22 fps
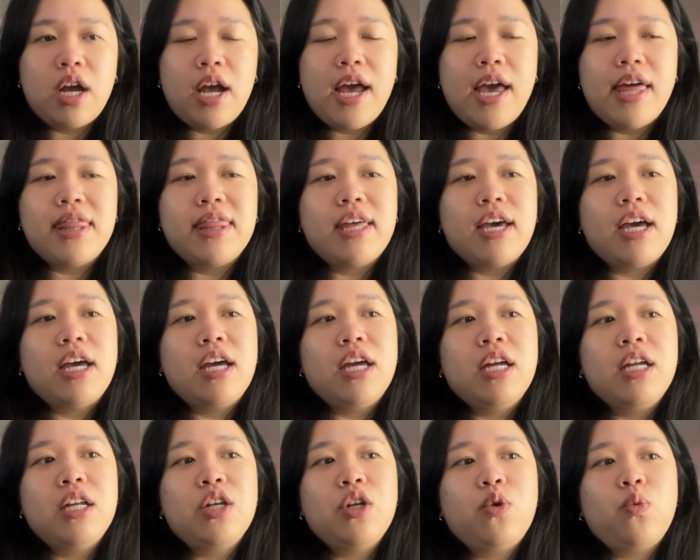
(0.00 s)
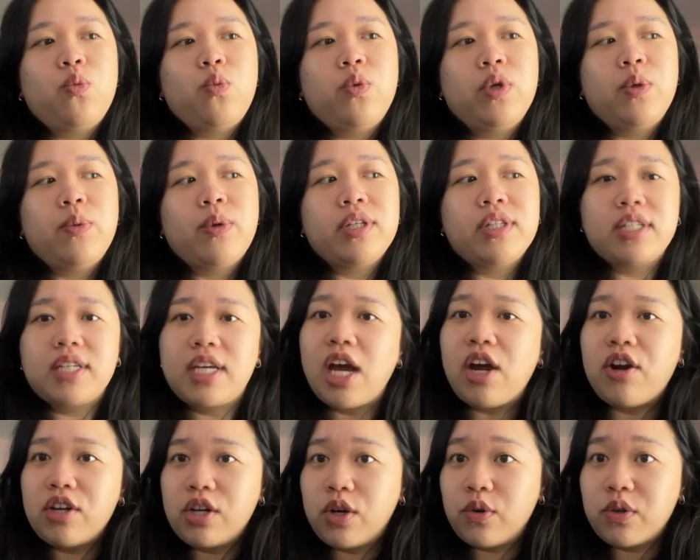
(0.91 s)
and then we went to
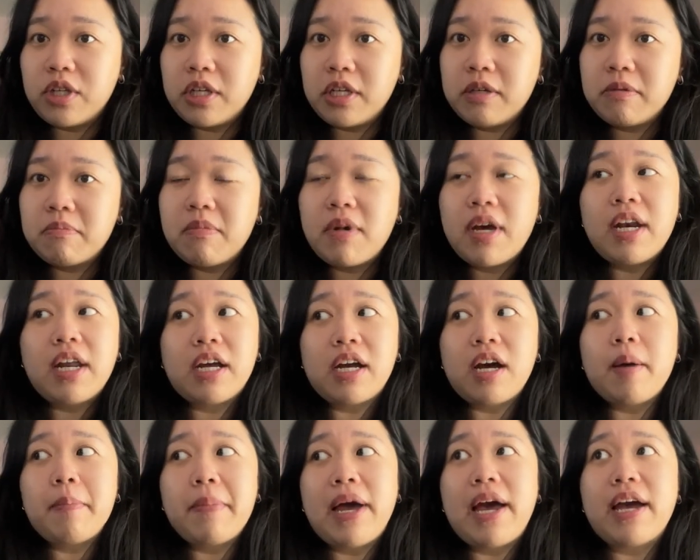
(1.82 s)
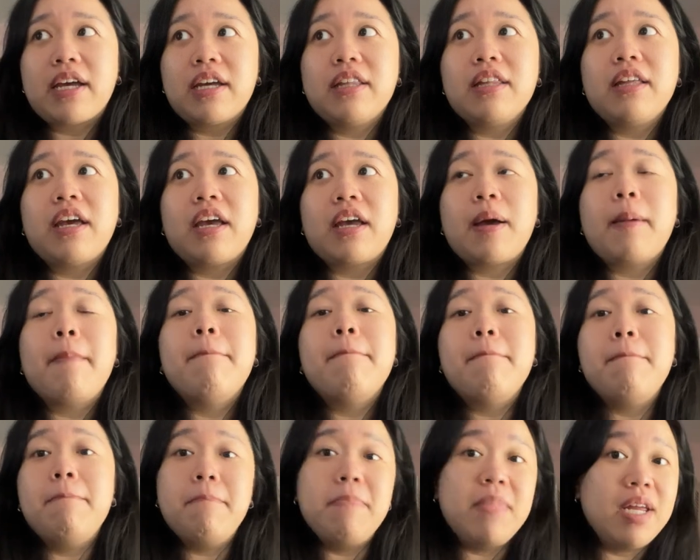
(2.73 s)
karaoke, and I got back at like
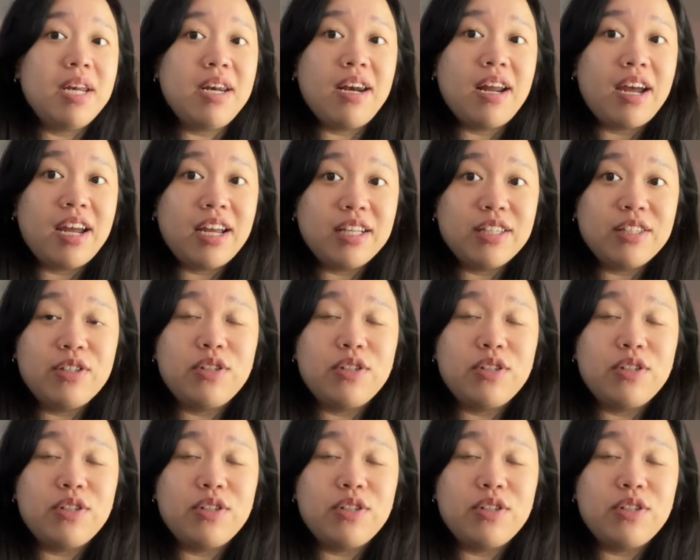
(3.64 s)
midnight.